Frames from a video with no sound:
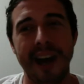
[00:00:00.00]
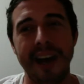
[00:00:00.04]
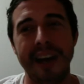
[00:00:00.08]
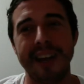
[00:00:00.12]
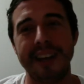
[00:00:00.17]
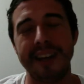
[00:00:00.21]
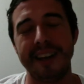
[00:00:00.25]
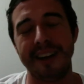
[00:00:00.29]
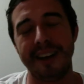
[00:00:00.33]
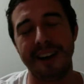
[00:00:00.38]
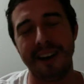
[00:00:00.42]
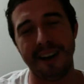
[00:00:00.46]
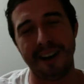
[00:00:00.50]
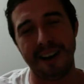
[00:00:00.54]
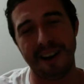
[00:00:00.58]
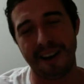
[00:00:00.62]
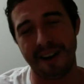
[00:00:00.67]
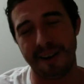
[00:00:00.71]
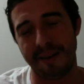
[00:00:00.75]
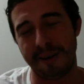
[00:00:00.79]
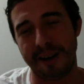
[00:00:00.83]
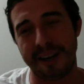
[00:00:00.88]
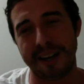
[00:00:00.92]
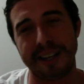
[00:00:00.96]
and
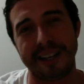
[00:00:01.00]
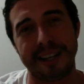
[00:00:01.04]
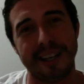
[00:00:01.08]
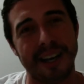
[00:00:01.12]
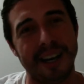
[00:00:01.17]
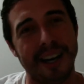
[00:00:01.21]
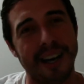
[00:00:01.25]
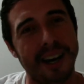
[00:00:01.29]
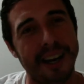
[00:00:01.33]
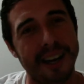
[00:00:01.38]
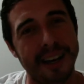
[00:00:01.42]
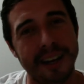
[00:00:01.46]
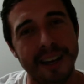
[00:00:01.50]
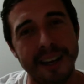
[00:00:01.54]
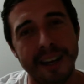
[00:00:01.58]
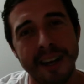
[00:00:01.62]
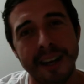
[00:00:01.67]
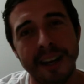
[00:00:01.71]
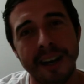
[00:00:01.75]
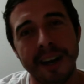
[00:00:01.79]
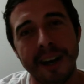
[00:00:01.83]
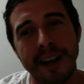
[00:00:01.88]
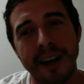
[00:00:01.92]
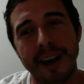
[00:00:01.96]
oh my god.
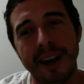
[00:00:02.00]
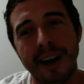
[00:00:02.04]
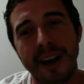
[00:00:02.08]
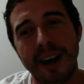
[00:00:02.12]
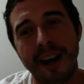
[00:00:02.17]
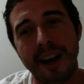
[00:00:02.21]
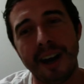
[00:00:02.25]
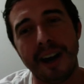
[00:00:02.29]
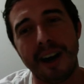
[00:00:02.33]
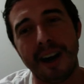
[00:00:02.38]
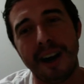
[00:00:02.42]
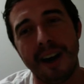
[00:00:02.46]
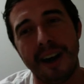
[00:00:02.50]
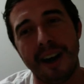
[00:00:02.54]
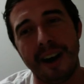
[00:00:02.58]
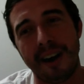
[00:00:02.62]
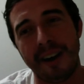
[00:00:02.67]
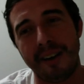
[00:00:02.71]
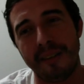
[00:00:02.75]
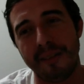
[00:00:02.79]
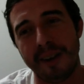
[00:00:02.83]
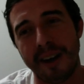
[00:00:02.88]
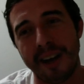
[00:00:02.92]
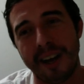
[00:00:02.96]

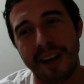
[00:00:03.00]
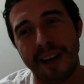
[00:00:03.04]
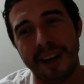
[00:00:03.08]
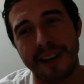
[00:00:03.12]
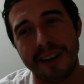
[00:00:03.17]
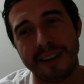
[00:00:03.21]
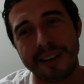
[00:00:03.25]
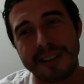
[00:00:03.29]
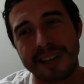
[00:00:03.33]
Oh man,